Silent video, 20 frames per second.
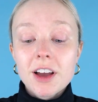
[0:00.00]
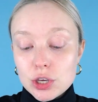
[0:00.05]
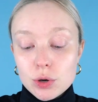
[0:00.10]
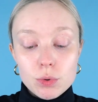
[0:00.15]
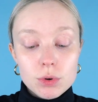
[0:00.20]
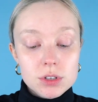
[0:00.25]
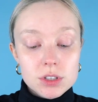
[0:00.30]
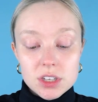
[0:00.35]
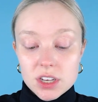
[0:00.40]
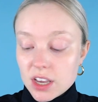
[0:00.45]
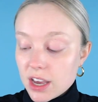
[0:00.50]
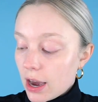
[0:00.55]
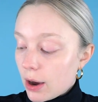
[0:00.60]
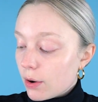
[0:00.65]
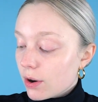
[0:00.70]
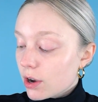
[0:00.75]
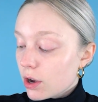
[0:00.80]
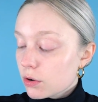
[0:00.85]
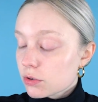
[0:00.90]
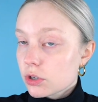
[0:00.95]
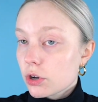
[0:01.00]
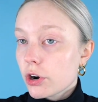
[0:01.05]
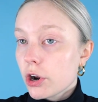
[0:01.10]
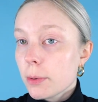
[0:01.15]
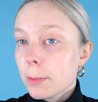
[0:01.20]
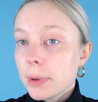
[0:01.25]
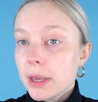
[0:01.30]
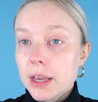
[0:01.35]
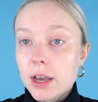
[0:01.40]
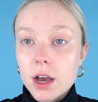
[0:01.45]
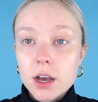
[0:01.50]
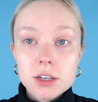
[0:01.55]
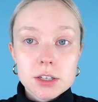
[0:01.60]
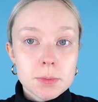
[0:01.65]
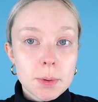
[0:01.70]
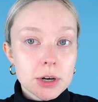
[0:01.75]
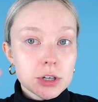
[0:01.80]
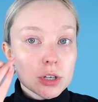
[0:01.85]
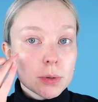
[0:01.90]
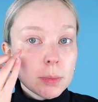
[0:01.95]
You will see how it goes on me,
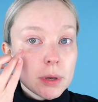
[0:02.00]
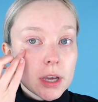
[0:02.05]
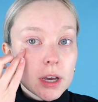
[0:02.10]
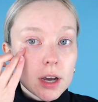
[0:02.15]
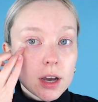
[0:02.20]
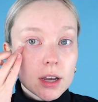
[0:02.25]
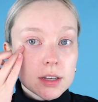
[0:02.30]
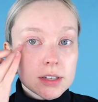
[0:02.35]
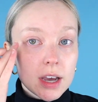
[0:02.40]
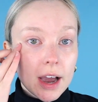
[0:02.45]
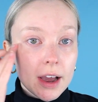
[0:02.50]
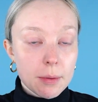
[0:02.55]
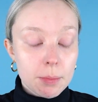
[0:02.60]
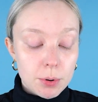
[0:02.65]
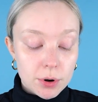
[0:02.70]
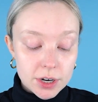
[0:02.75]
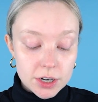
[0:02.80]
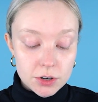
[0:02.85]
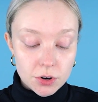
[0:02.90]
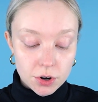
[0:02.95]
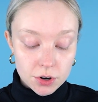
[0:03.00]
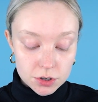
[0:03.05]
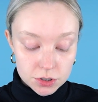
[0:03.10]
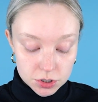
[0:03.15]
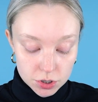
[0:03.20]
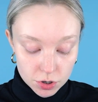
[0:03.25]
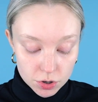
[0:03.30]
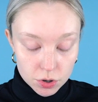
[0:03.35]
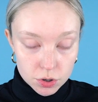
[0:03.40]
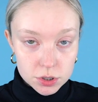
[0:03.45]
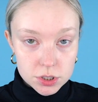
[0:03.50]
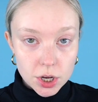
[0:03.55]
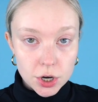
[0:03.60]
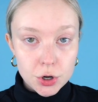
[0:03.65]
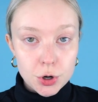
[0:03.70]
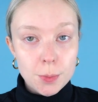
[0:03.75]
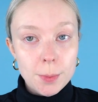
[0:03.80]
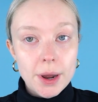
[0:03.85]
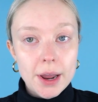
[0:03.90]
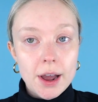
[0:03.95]
especially because I have pretty dark circles
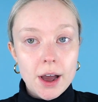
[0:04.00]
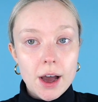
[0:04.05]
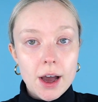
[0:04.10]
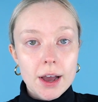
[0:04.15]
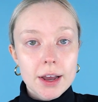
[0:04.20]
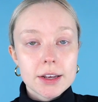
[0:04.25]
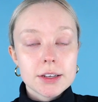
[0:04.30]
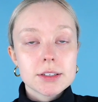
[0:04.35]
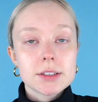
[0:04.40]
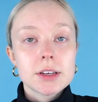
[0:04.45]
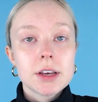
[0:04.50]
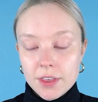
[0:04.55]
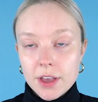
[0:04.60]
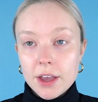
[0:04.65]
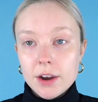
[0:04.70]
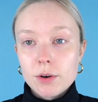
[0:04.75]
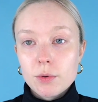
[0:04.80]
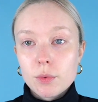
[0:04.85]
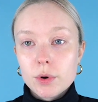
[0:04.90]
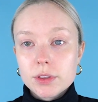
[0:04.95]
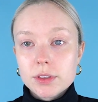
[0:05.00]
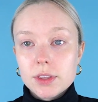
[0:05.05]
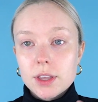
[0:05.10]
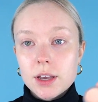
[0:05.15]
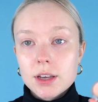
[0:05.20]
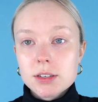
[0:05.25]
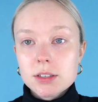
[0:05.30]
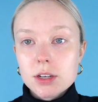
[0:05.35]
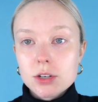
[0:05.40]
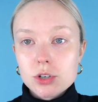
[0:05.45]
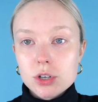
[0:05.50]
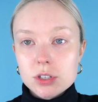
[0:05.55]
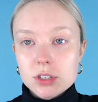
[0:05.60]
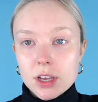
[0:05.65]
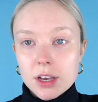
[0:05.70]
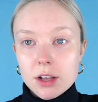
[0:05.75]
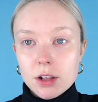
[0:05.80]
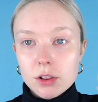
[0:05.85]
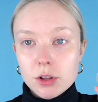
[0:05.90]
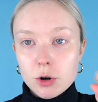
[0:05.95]
under my eyes. And then with this, it's just
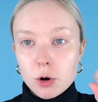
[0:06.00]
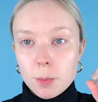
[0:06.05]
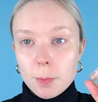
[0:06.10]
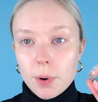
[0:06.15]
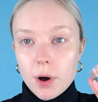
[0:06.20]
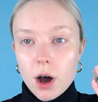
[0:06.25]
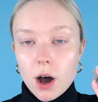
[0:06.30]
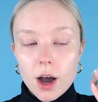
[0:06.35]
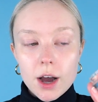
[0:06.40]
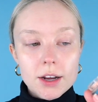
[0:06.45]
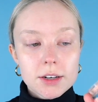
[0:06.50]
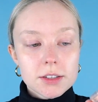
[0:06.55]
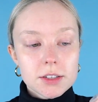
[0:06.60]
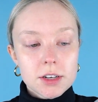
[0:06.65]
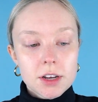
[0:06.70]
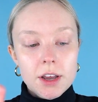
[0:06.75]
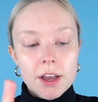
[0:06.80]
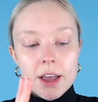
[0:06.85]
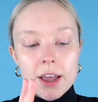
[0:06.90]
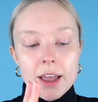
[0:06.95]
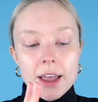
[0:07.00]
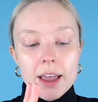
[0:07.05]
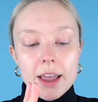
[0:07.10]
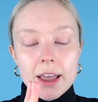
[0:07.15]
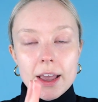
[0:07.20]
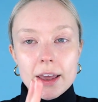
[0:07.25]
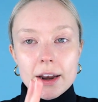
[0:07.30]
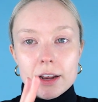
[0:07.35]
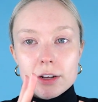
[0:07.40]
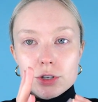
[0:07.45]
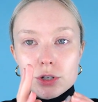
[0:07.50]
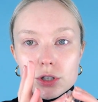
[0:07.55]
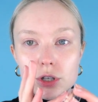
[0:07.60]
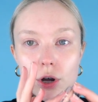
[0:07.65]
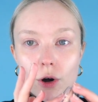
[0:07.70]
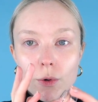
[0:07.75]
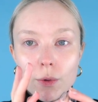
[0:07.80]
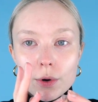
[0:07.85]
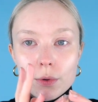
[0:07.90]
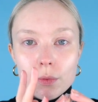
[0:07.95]
like a little pot and I just
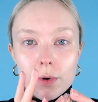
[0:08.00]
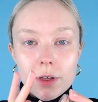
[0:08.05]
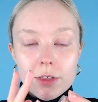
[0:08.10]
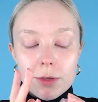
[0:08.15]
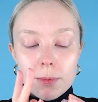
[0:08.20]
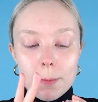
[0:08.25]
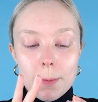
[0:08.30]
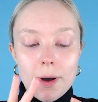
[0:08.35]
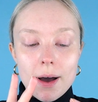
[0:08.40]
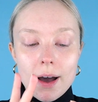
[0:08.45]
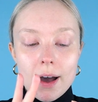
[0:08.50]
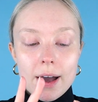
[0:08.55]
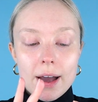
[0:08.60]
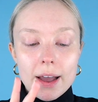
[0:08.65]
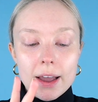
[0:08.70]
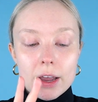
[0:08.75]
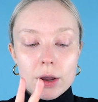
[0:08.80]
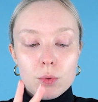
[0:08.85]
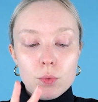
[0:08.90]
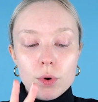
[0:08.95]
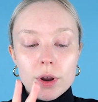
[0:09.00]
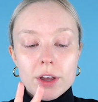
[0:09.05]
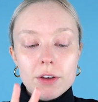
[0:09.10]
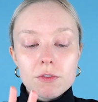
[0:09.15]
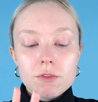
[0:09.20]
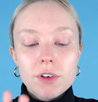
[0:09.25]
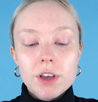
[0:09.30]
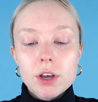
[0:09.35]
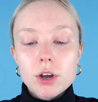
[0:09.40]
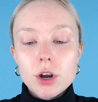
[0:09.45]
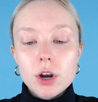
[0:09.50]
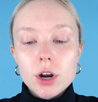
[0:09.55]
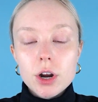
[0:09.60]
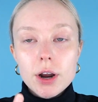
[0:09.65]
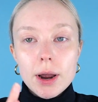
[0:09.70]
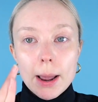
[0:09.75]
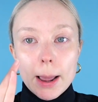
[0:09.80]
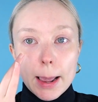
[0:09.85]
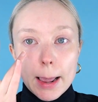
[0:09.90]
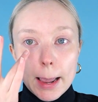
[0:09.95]
go in with my ring
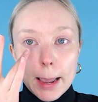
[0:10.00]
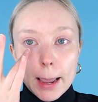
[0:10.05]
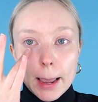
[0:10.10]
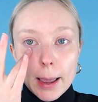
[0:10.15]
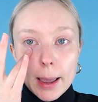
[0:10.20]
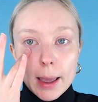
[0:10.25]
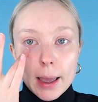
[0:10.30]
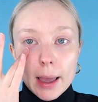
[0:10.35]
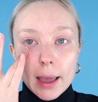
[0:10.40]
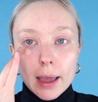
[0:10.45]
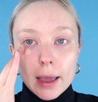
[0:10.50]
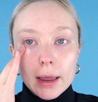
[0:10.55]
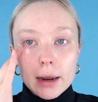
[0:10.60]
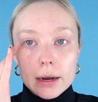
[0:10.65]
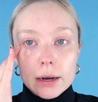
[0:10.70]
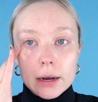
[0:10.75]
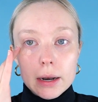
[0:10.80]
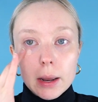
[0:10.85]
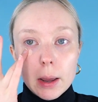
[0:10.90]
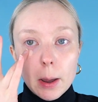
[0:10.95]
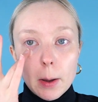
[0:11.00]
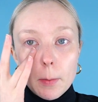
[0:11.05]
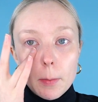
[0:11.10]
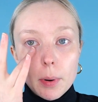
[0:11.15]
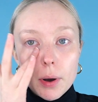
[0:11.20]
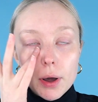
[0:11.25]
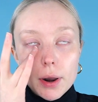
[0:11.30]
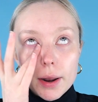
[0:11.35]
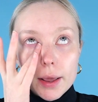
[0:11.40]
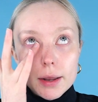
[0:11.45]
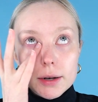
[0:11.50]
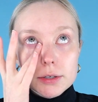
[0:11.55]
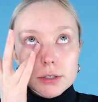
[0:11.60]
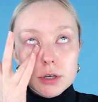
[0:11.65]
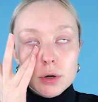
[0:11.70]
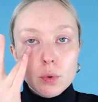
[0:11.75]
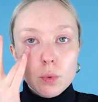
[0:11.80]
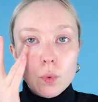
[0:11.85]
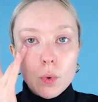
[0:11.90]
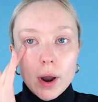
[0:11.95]
finger and put
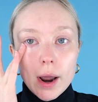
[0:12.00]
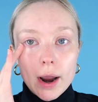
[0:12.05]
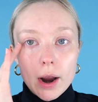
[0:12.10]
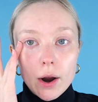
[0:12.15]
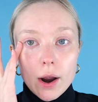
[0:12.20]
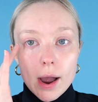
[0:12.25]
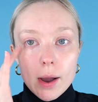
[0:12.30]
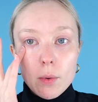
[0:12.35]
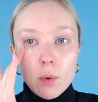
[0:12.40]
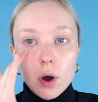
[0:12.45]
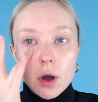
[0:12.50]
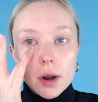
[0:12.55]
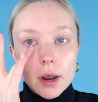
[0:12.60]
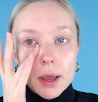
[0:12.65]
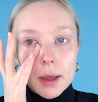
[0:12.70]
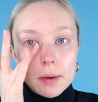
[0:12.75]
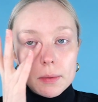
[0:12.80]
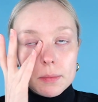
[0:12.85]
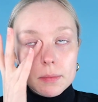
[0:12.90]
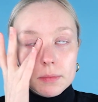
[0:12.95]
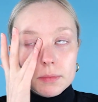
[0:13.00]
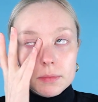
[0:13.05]
it where I want it.